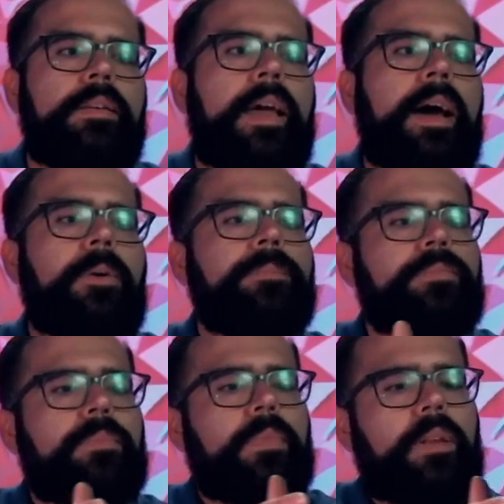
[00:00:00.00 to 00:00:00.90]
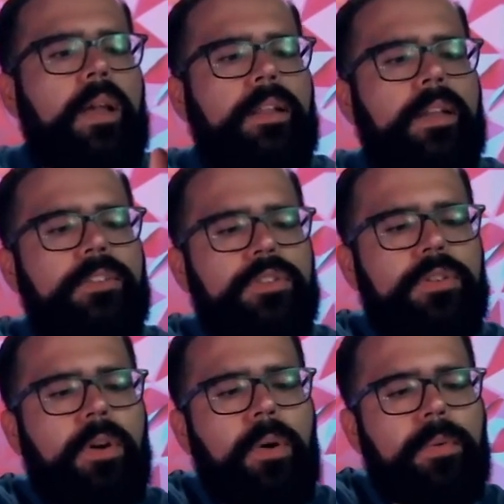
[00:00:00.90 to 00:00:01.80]
Now, I'd like to
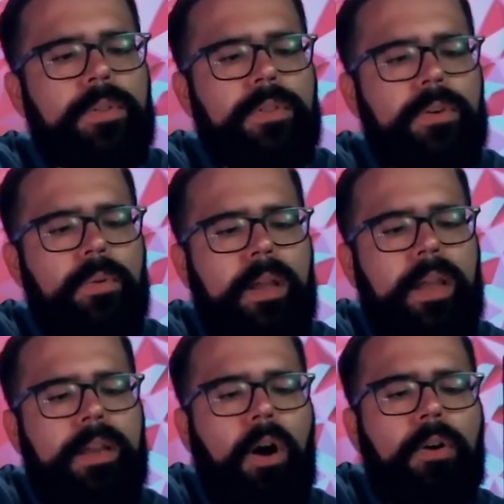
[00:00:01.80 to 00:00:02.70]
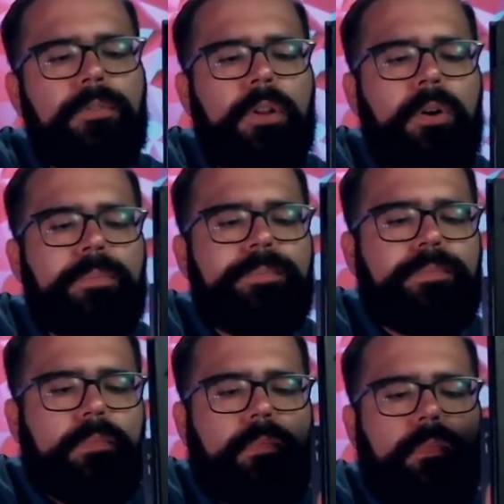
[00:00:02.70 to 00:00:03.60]
go over with you a call flow,
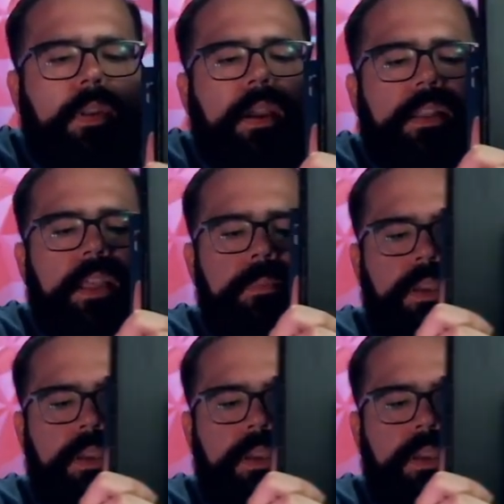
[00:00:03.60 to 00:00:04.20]
and let